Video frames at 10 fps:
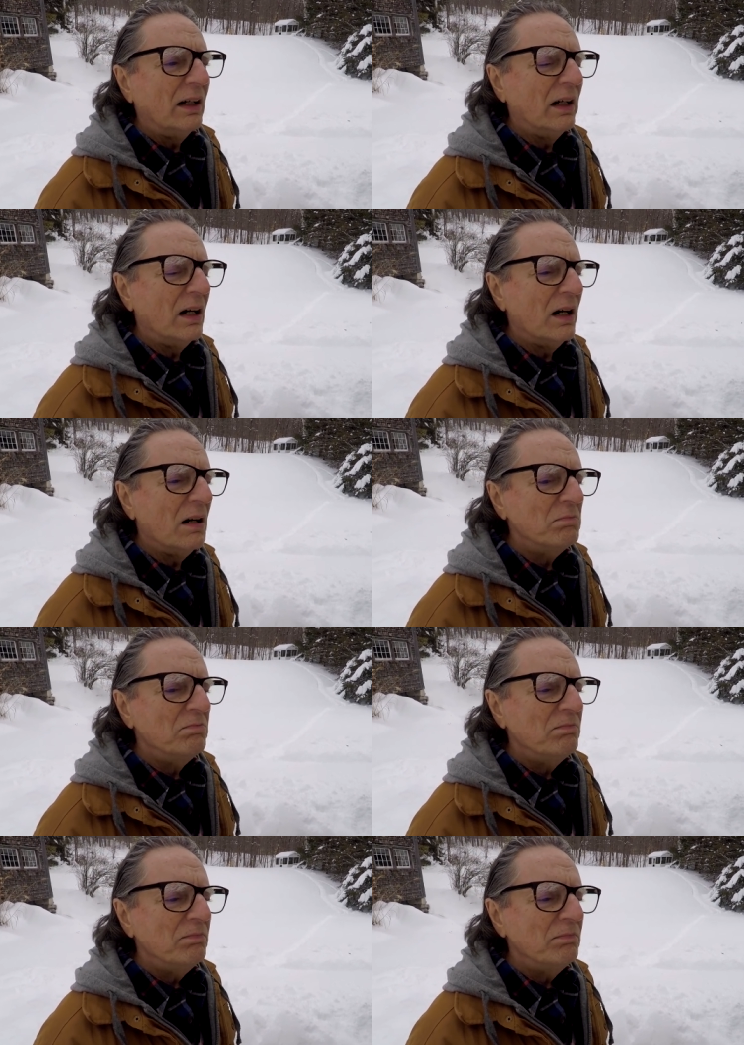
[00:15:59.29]

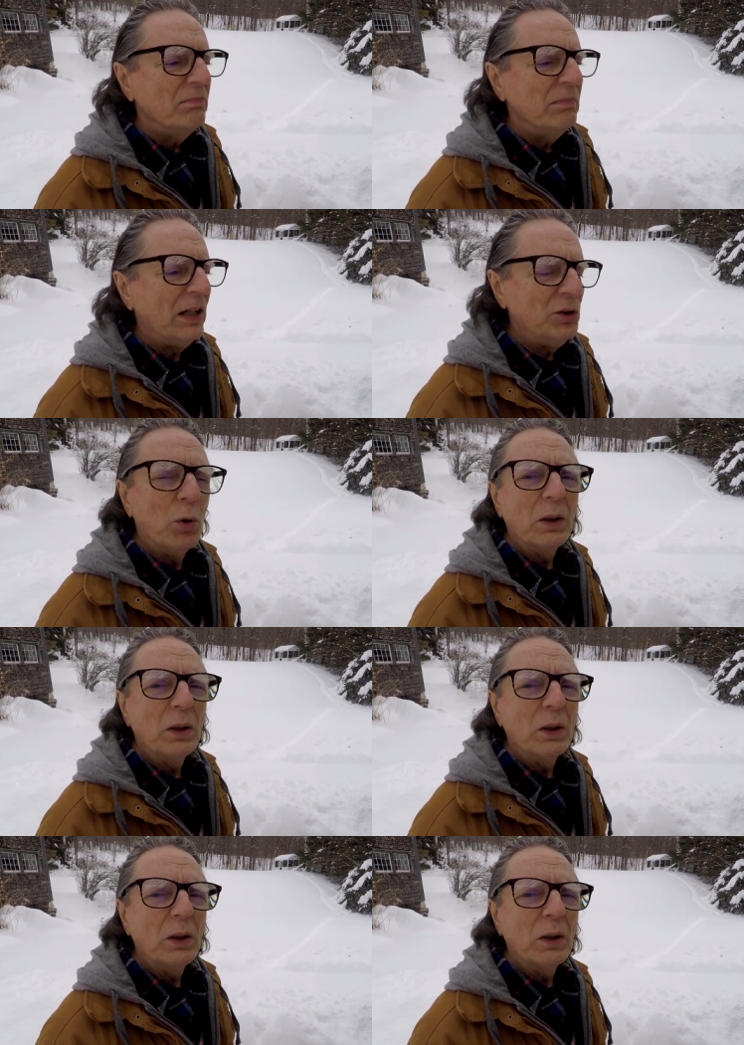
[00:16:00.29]
um, and you want